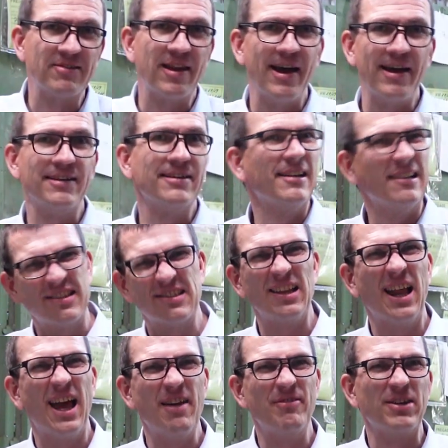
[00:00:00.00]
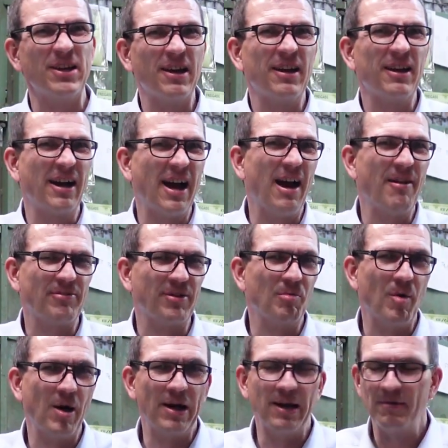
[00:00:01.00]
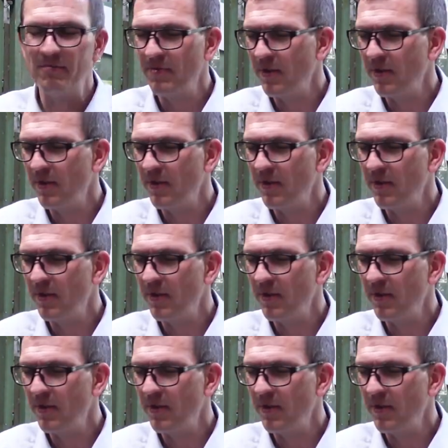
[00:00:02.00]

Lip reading: light, it's still heavy after a while.